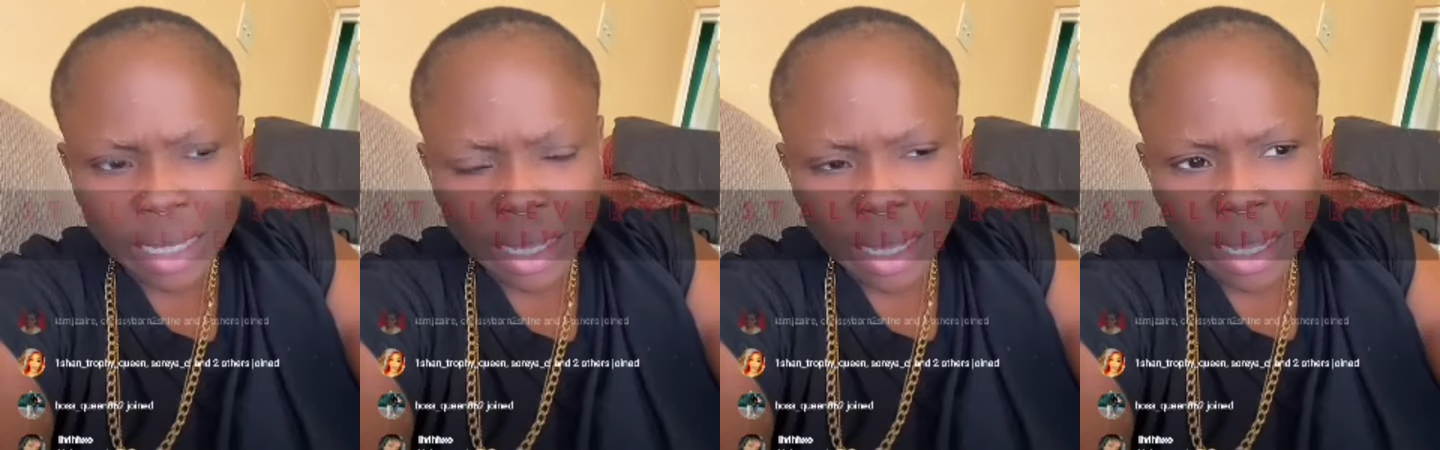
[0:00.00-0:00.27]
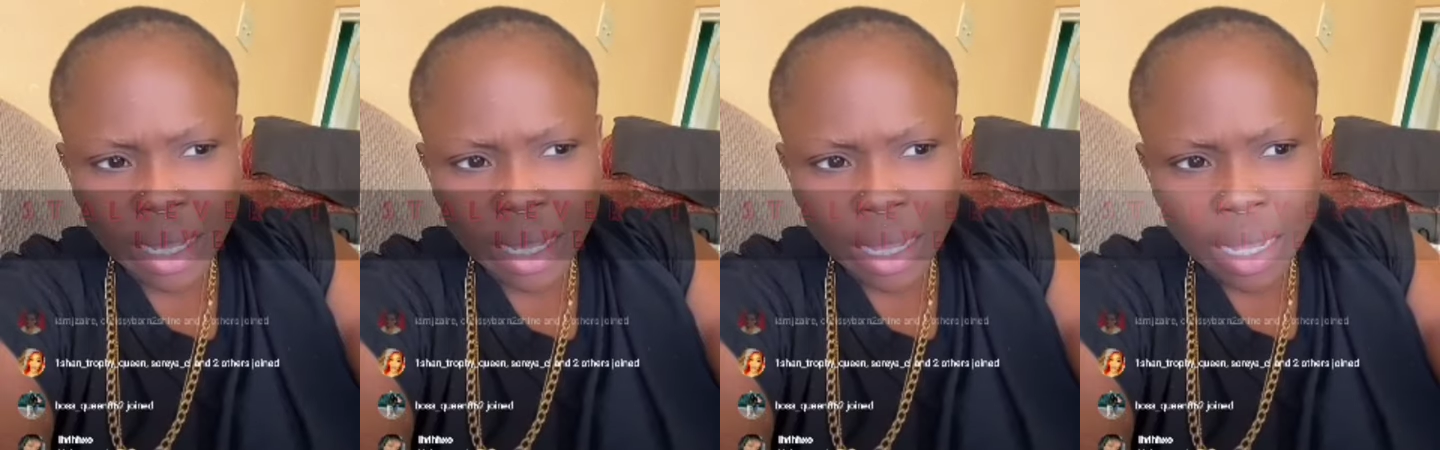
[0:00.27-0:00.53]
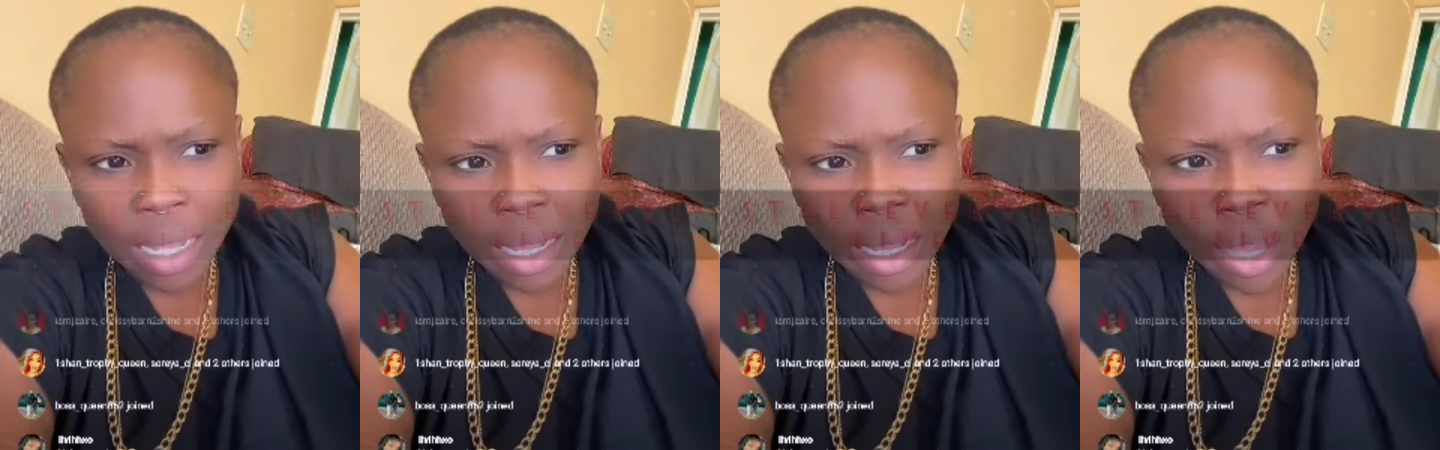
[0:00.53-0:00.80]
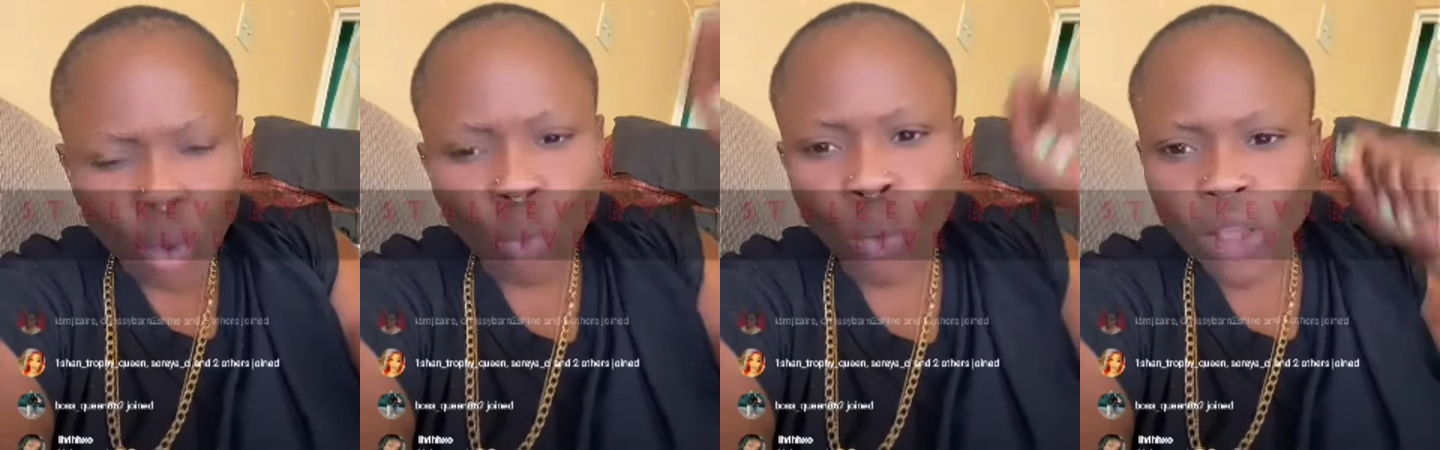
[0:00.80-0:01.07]
we're the
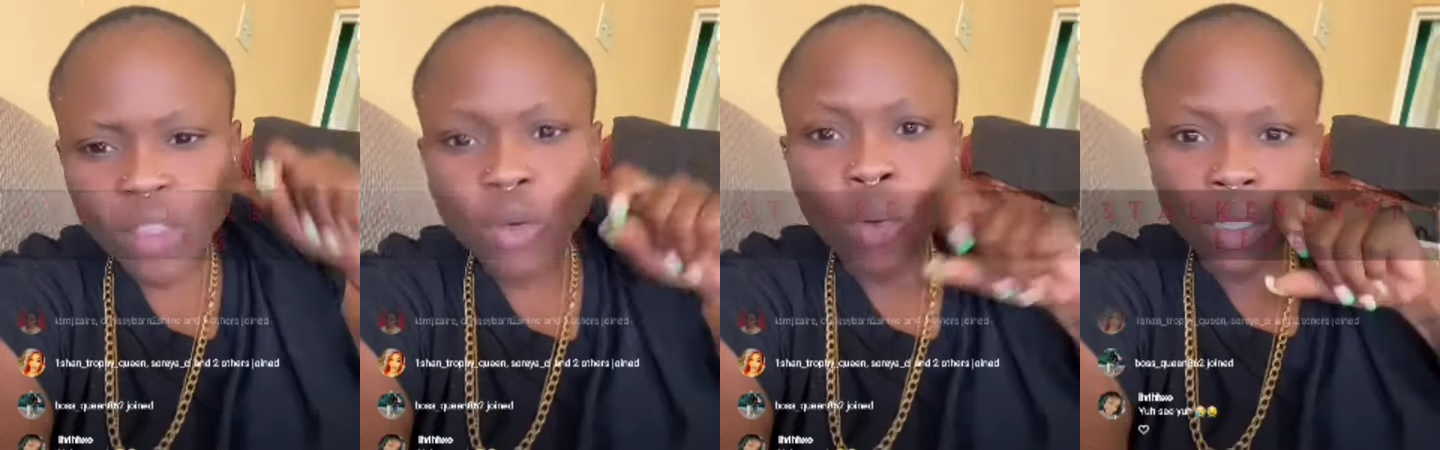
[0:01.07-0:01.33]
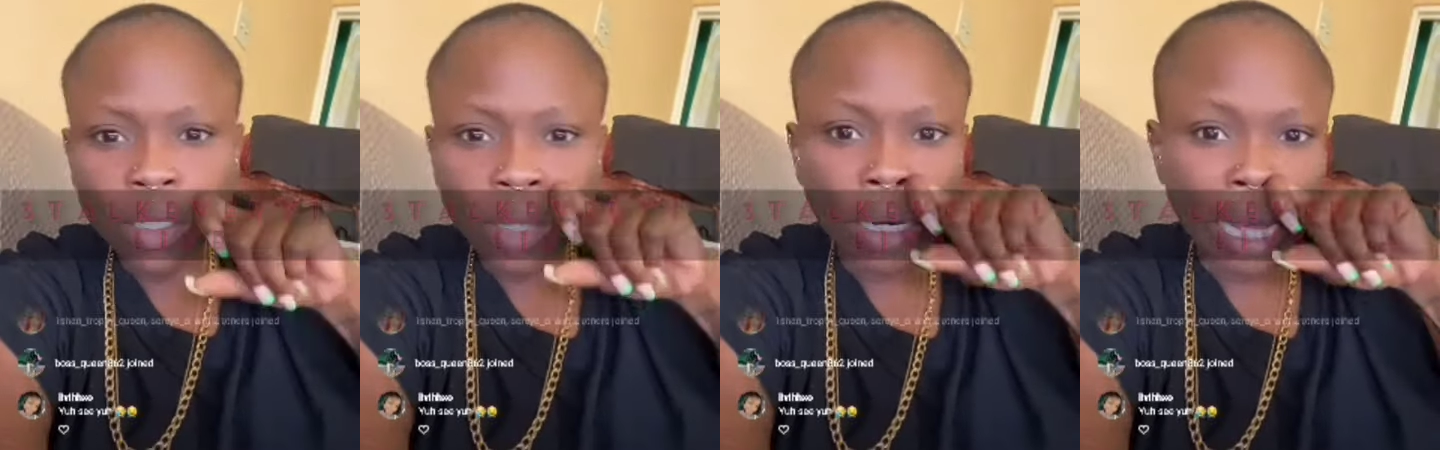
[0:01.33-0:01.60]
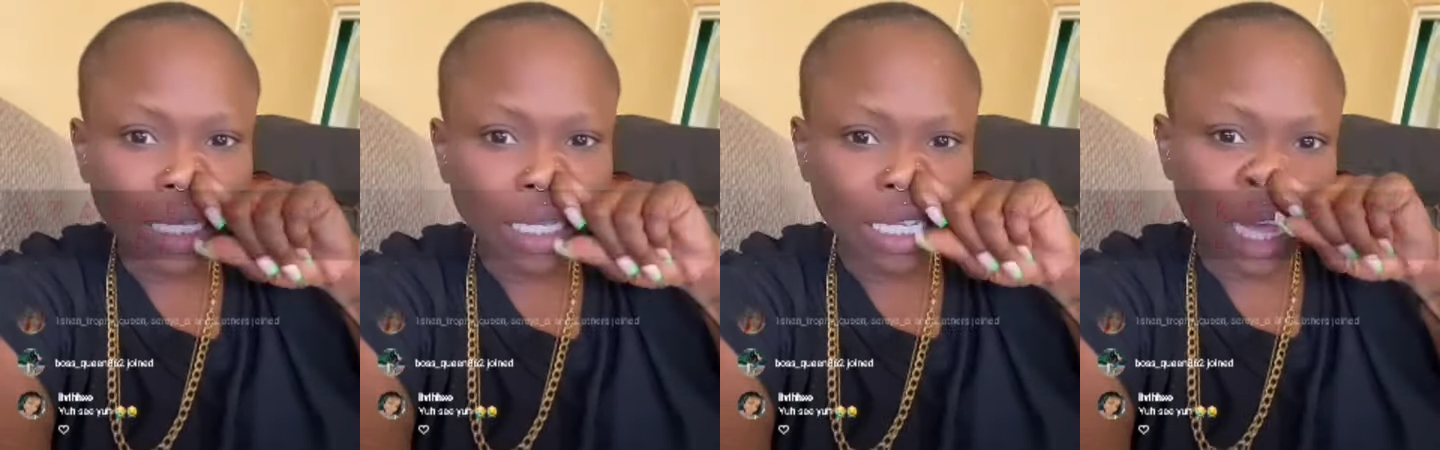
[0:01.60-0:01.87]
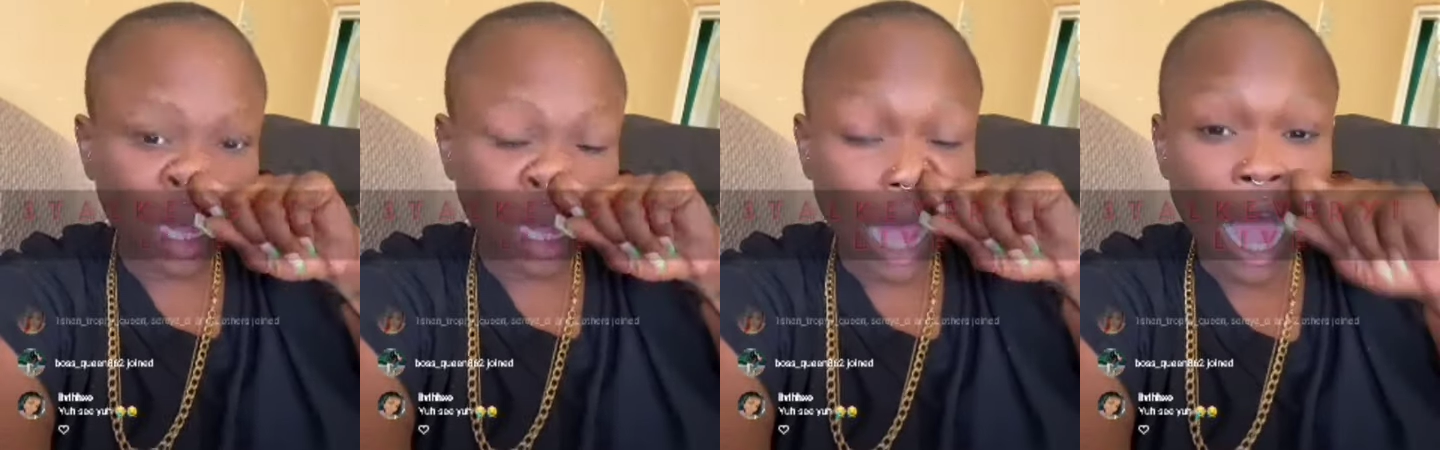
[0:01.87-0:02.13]
ones under attack. And
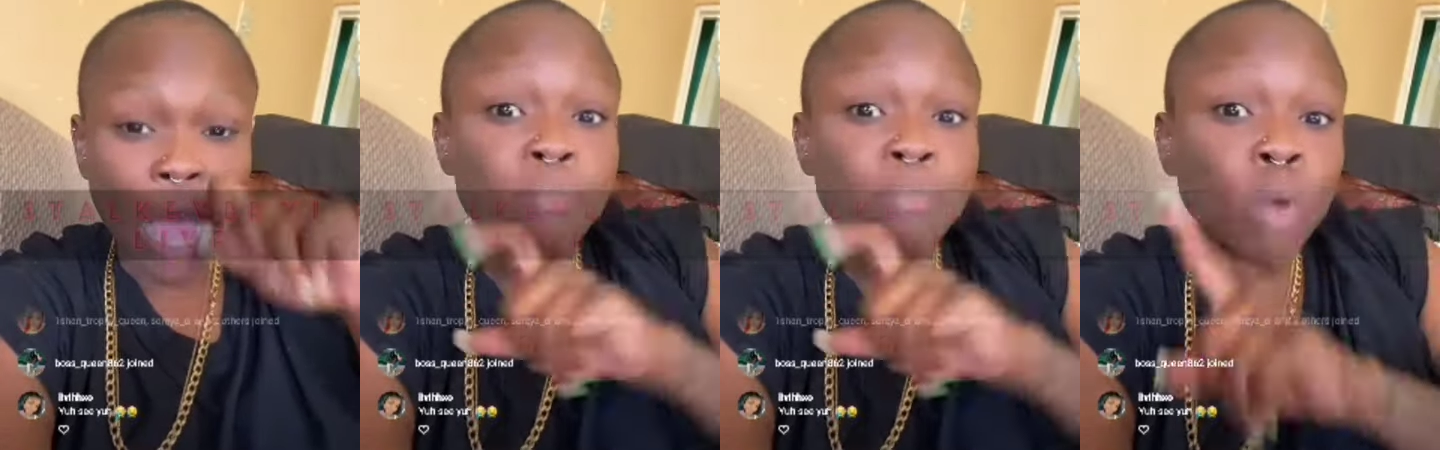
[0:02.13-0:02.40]
mostly,